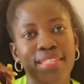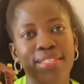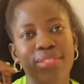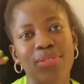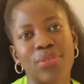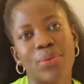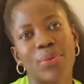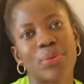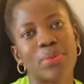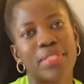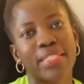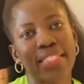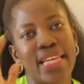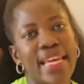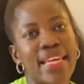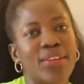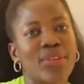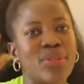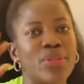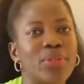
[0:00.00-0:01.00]
So
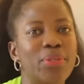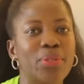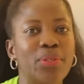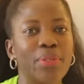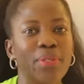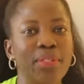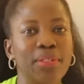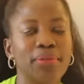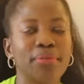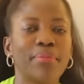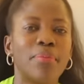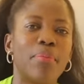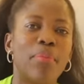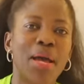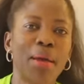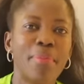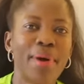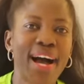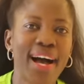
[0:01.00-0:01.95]
stay cool. Bye